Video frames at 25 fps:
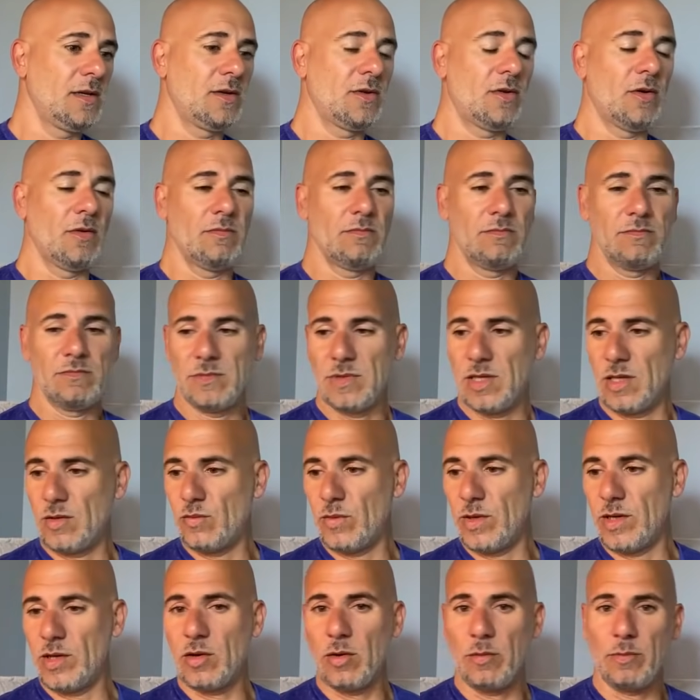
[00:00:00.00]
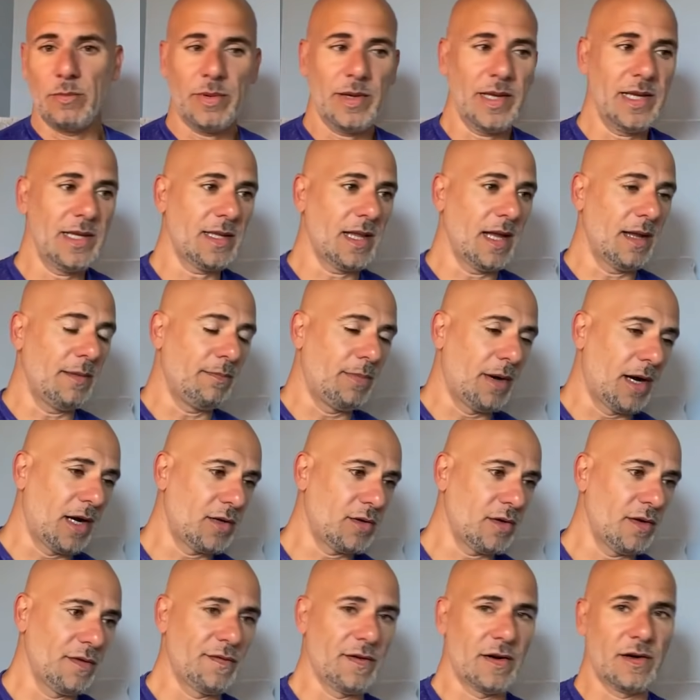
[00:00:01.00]
complete
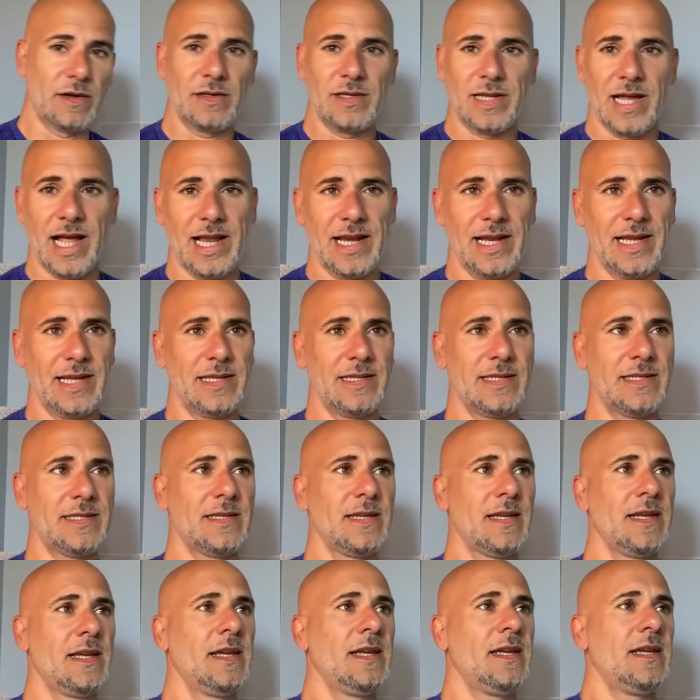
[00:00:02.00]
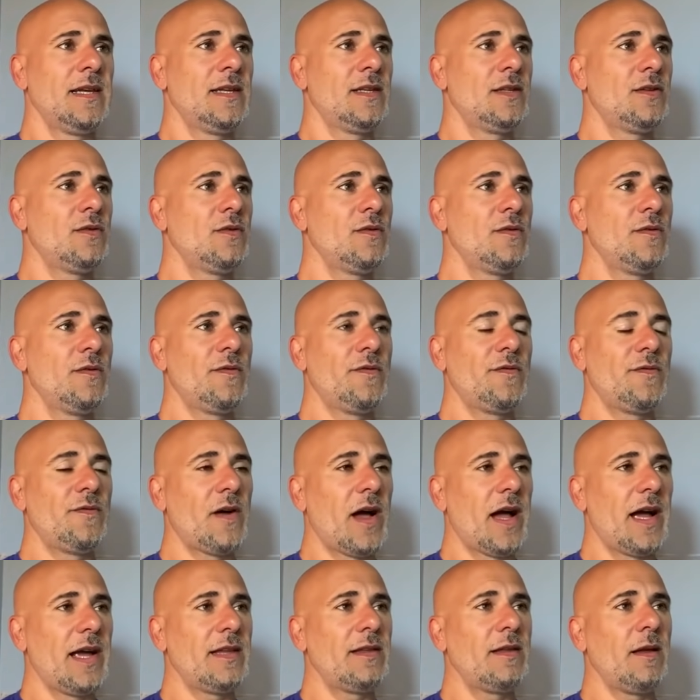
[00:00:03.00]
part of our talents, to
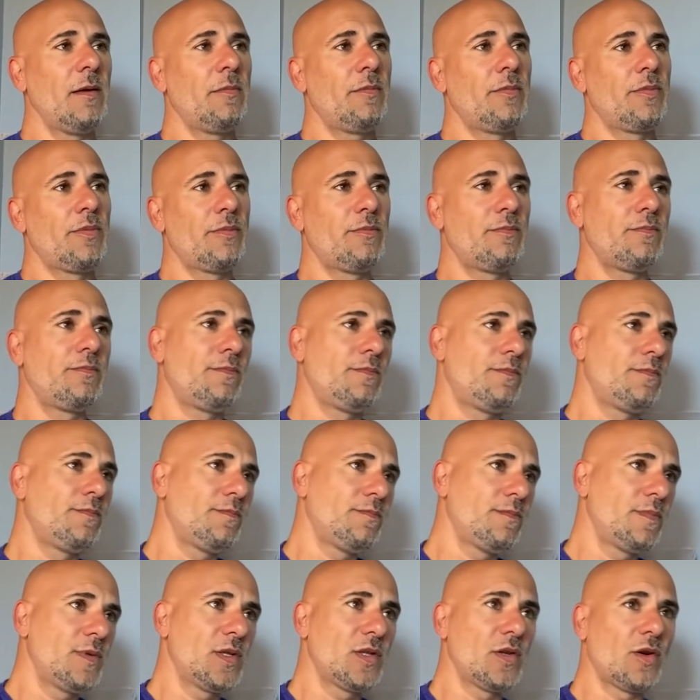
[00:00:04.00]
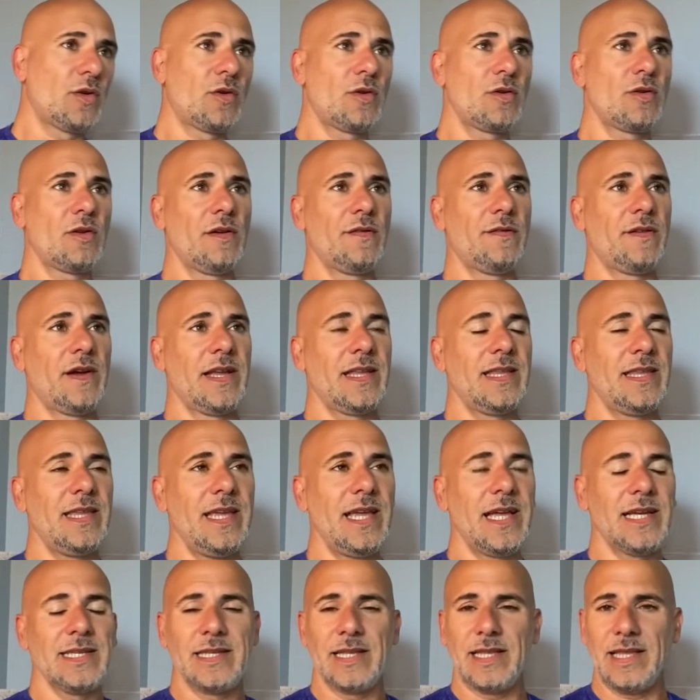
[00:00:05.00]
find sort of
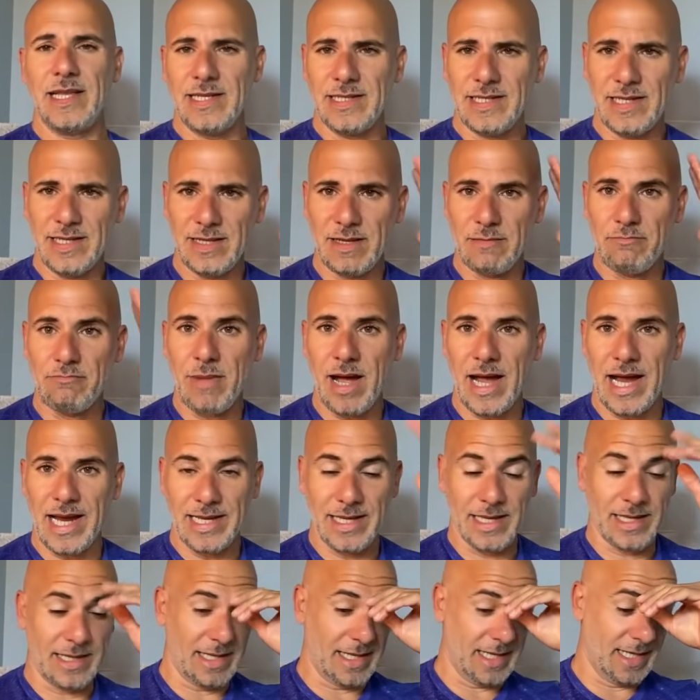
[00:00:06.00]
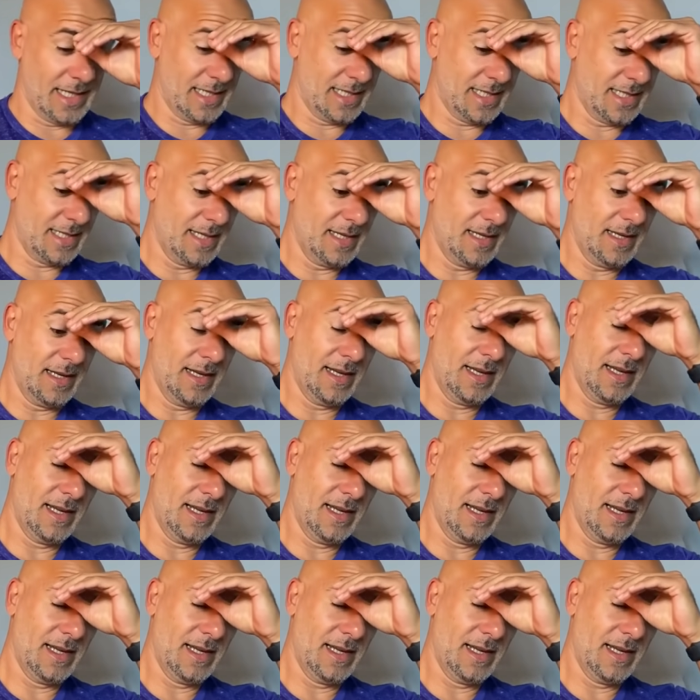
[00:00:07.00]
ideas, at least in the mind, at least,